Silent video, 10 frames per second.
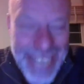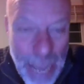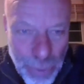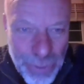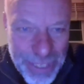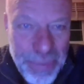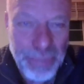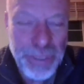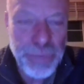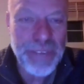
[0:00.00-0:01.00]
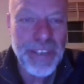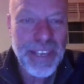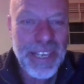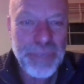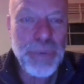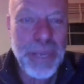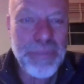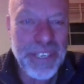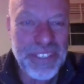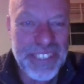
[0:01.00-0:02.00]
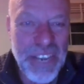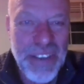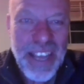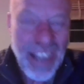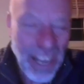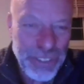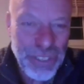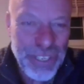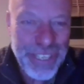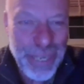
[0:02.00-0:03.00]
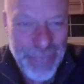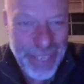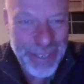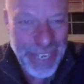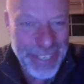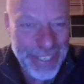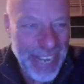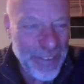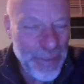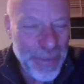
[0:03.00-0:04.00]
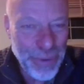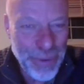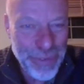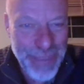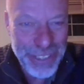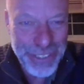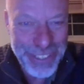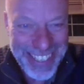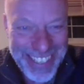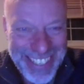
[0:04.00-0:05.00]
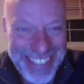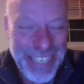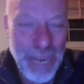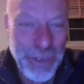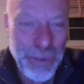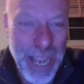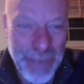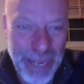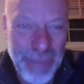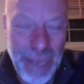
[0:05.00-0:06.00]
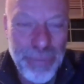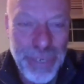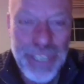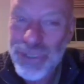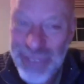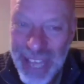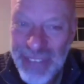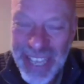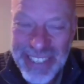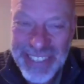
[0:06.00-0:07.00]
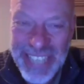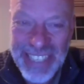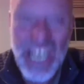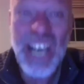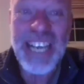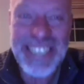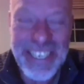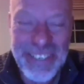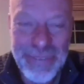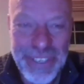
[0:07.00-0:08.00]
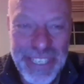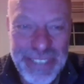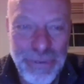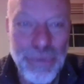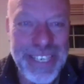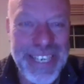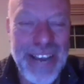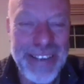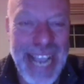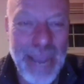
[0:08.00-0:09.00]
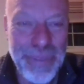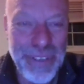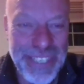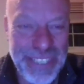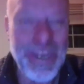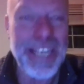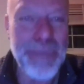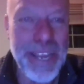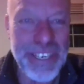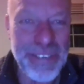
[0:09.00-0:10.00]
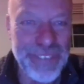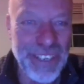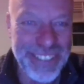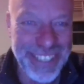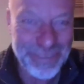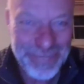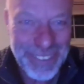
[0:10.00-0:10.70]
gap or something between meals. So I shall look at it and have a bit more information to come your way. But I'm pretty sure that ties in with this 14-hour gap that is recommended in fasting.